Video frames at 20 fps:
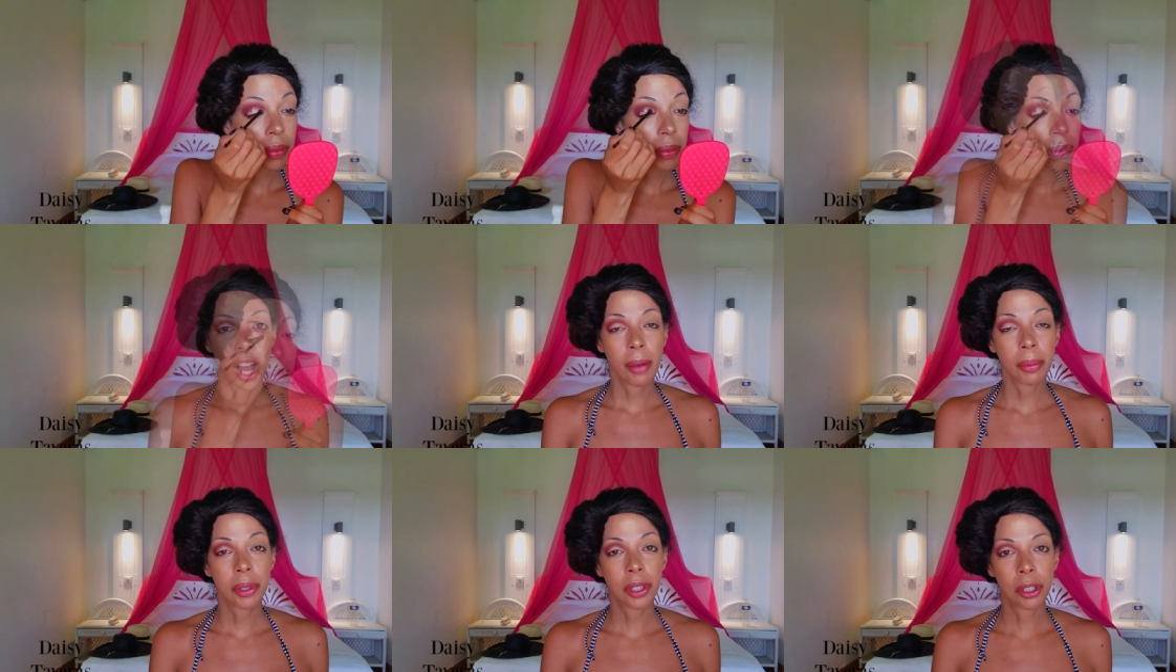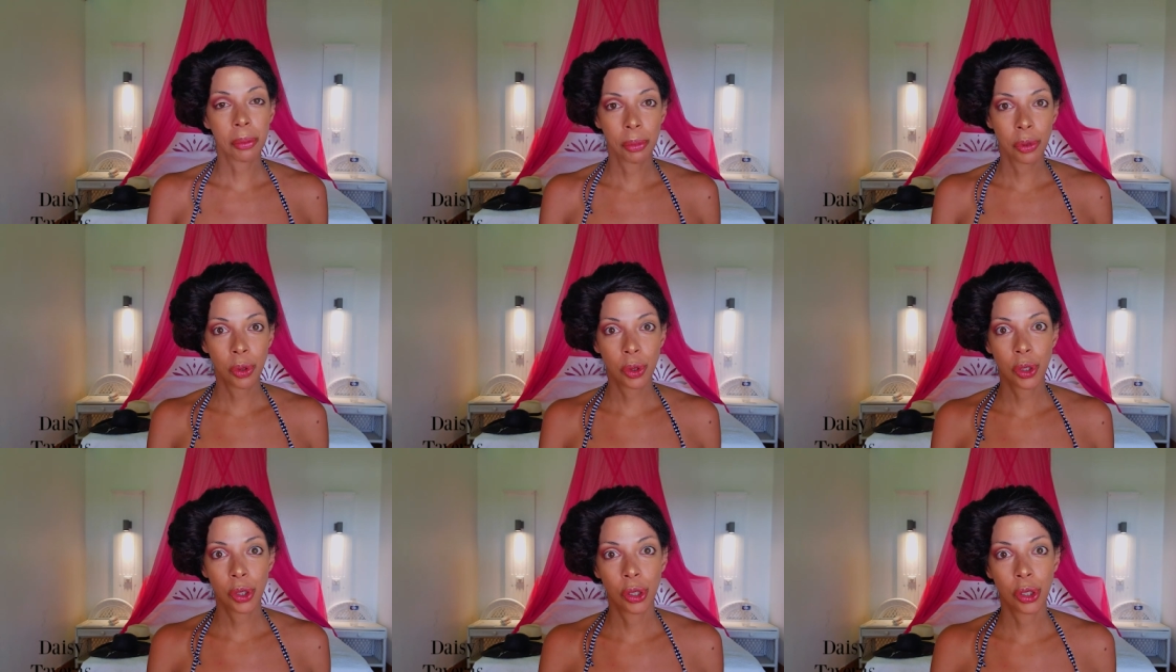I'm in the
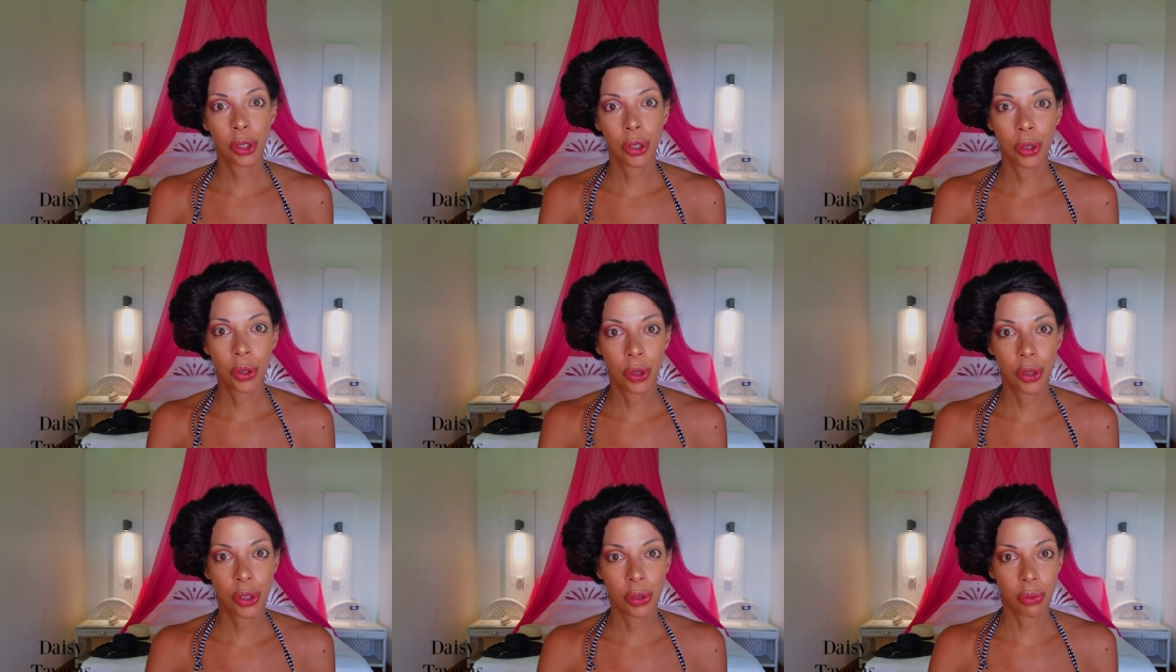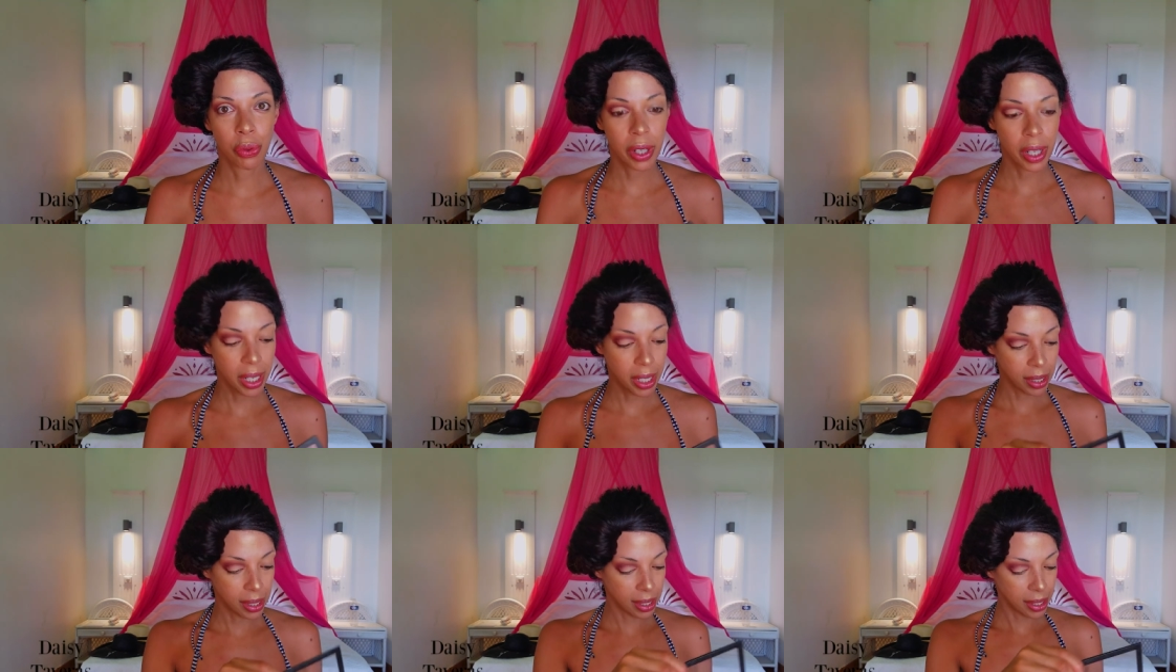mood to use
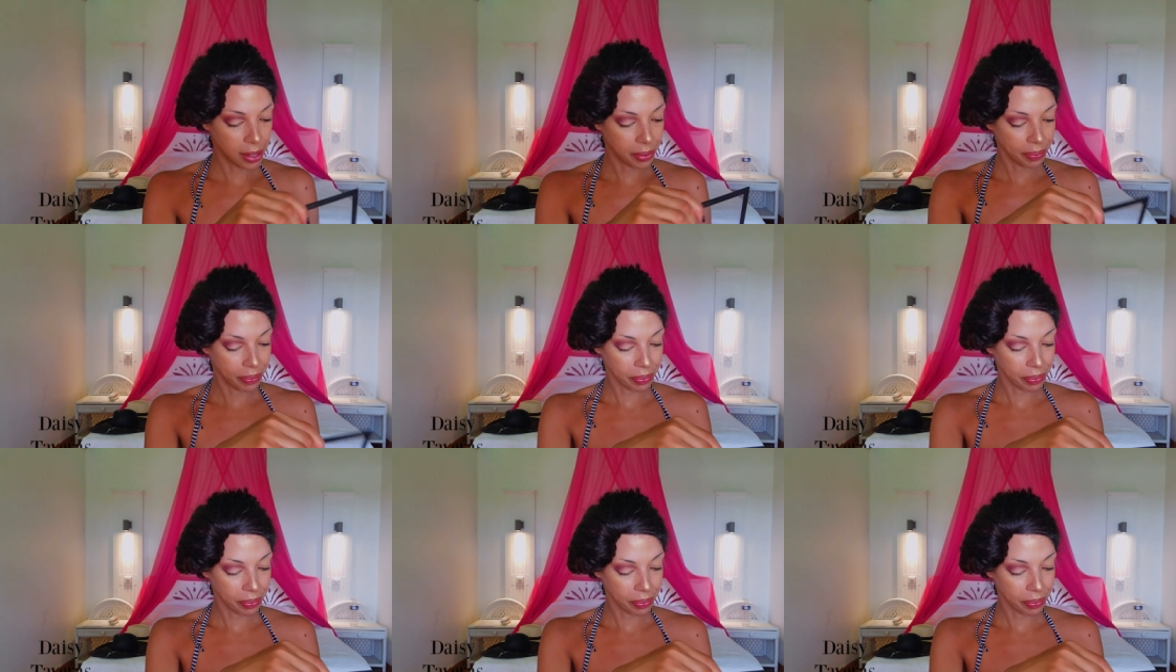reds.